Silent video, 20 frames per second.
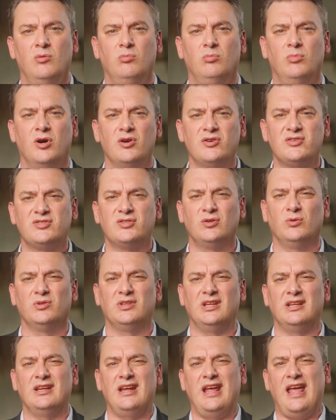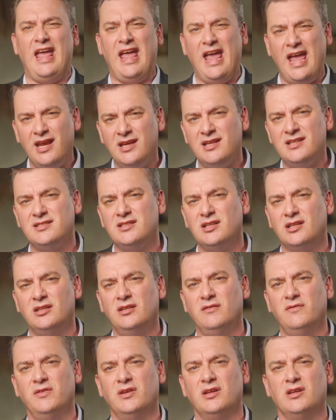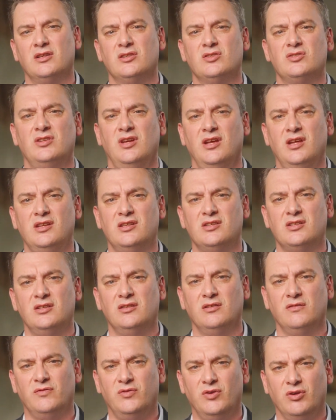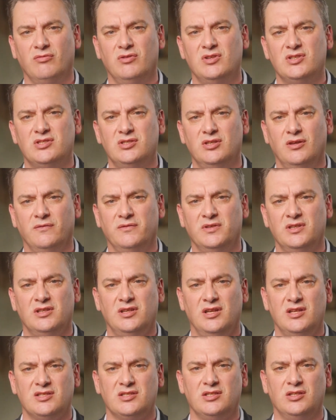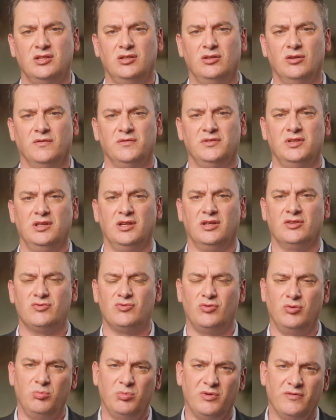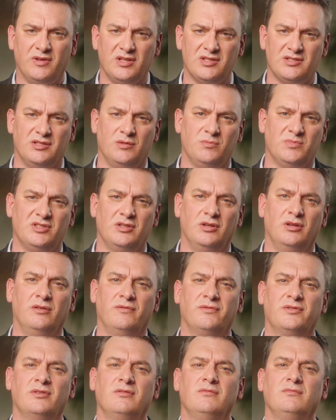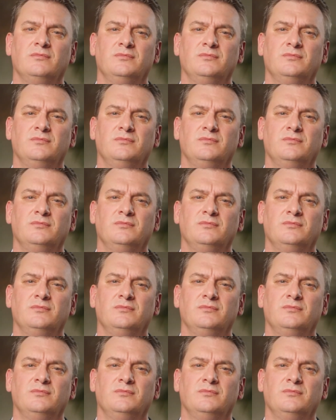more so than any significant change in the frequency of intensity of the extreme events themselves.